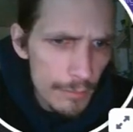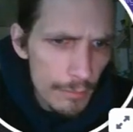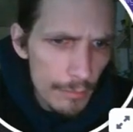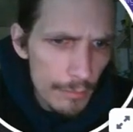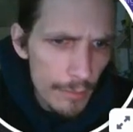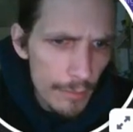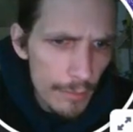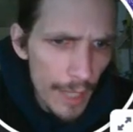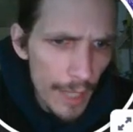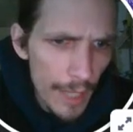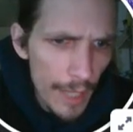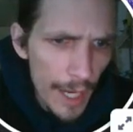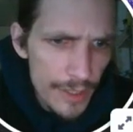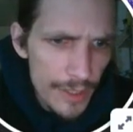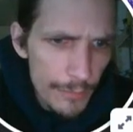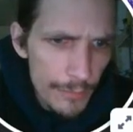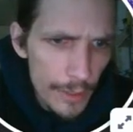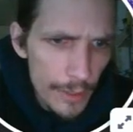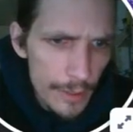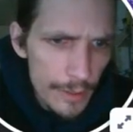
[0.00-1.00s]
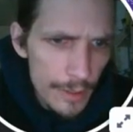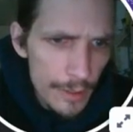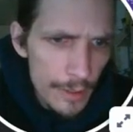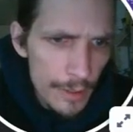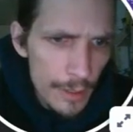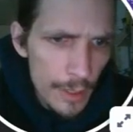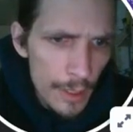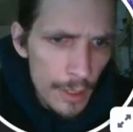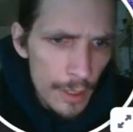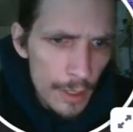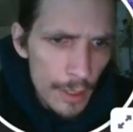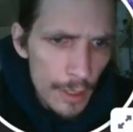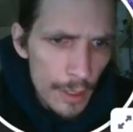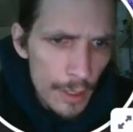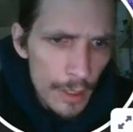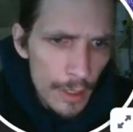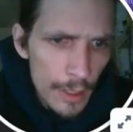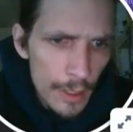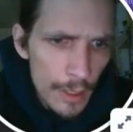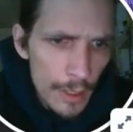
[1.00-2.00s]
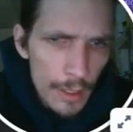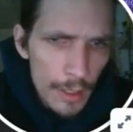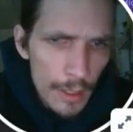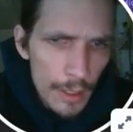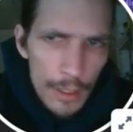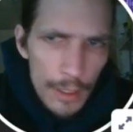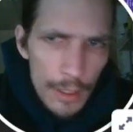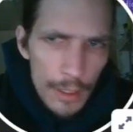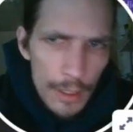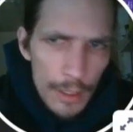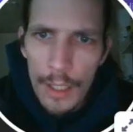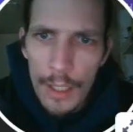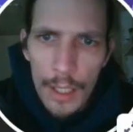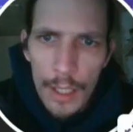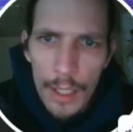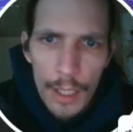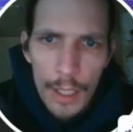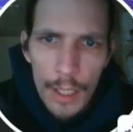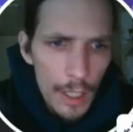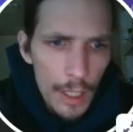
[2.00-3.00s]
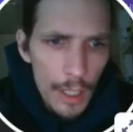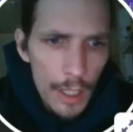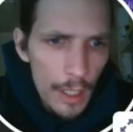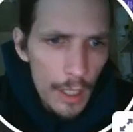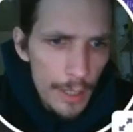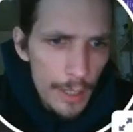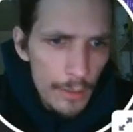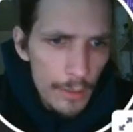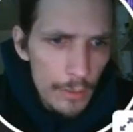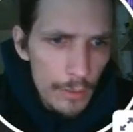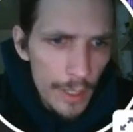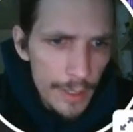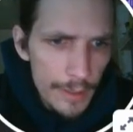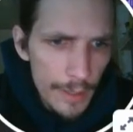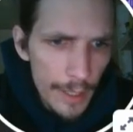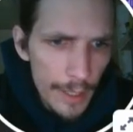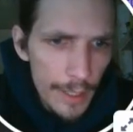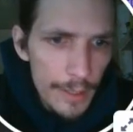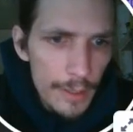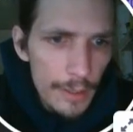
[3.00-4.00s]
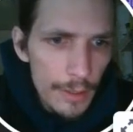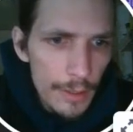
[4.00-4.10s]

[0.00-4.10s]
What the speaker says: That's different. Huh. I don't like that.